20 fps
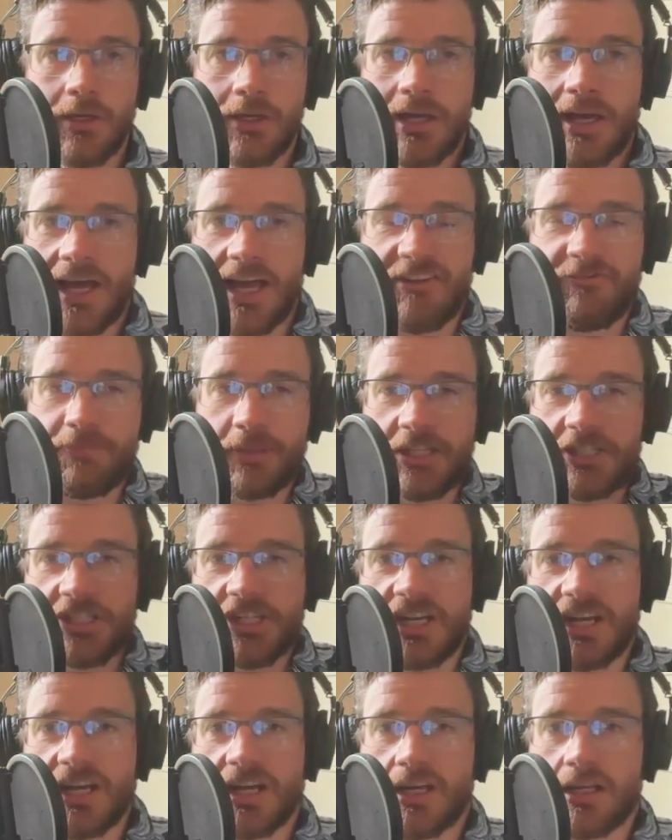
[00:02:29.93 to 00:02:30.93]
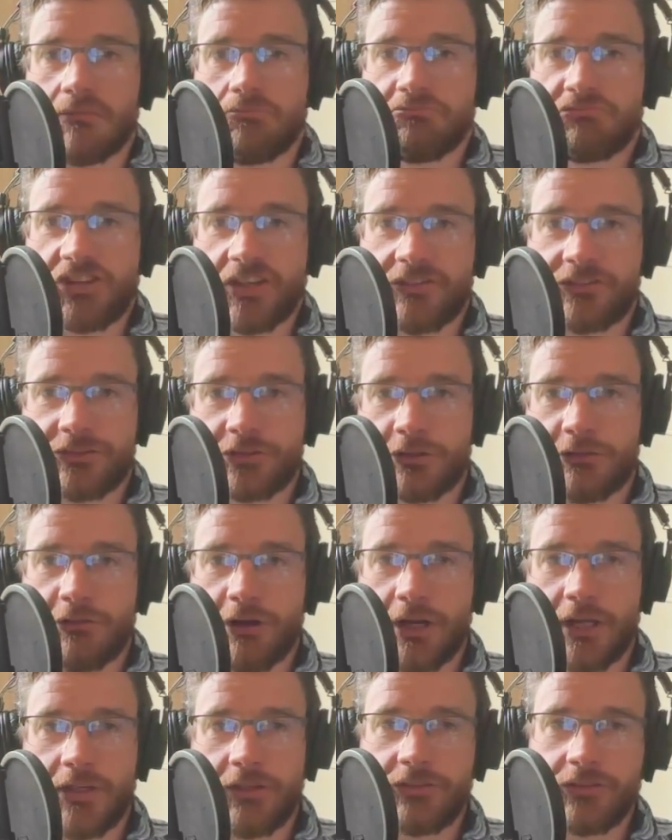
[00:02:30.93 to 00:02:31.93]
FPGA, sensor
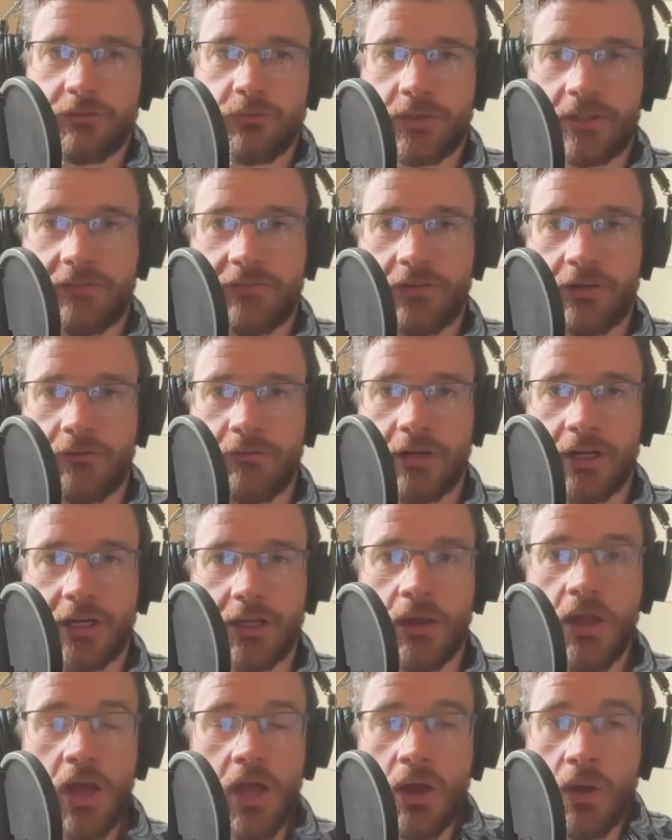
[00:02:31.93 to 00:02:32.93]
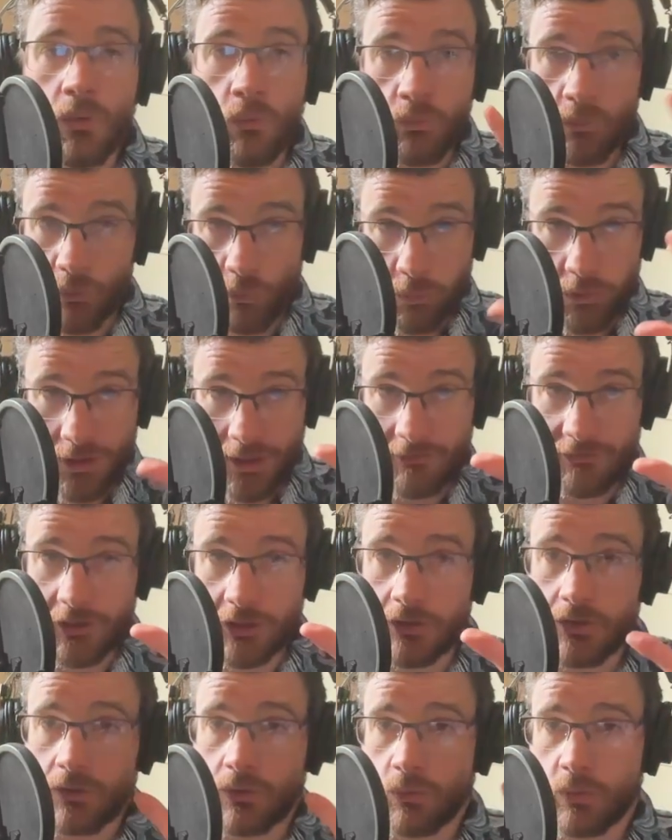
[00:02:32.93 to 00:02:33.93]
array, software-defined radio, whatever
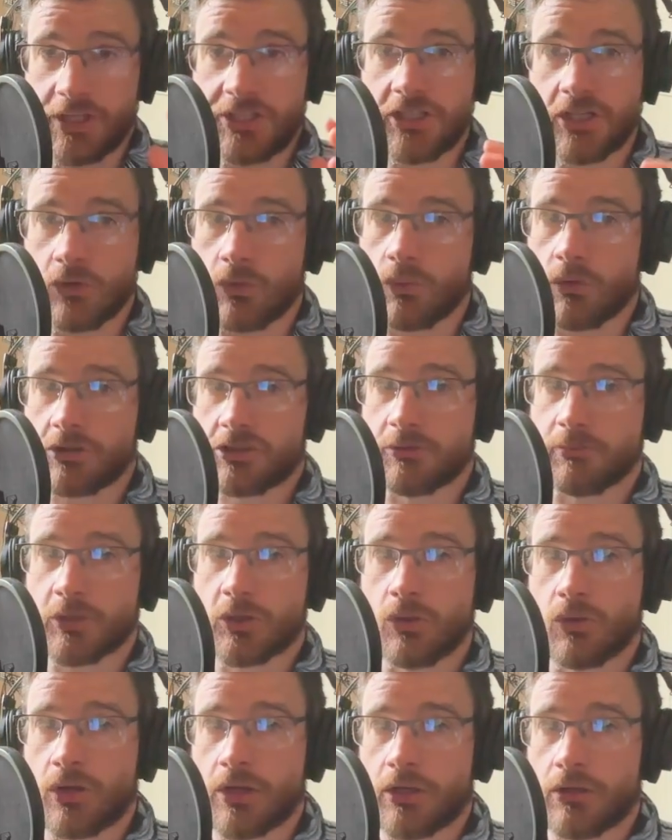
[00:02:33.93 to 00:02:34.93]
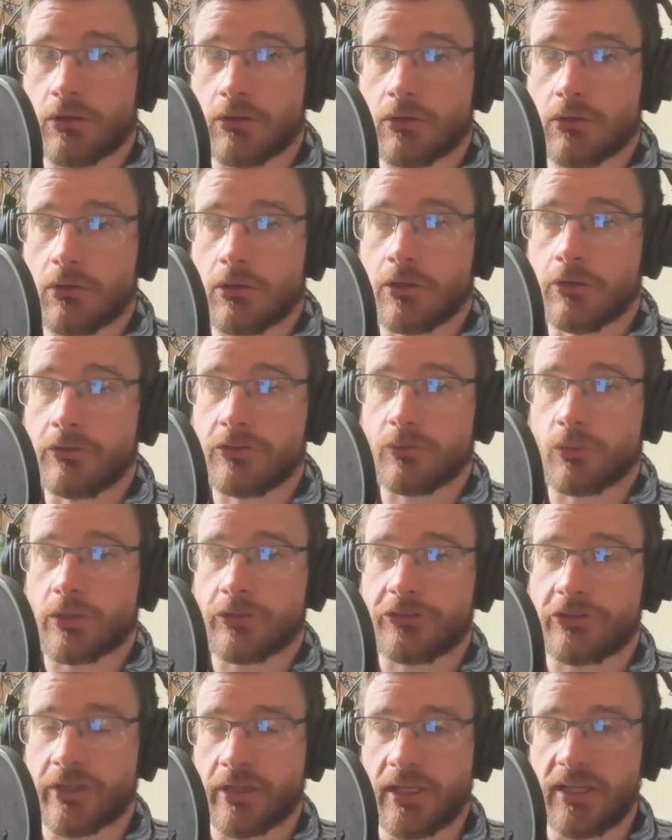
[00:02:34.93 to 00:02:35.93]
your widget or whatchamacallit or who's or
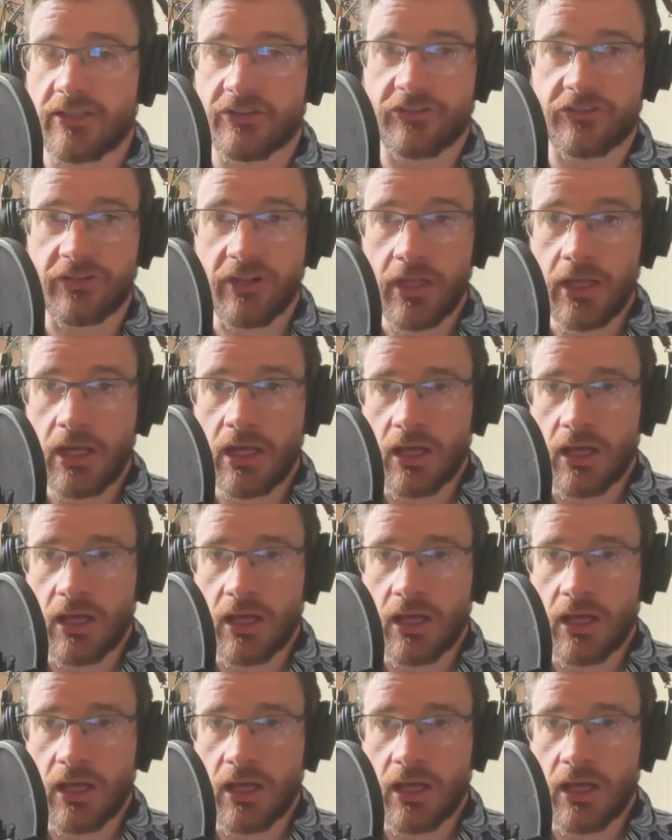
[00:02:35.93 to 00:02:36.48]
what's it is.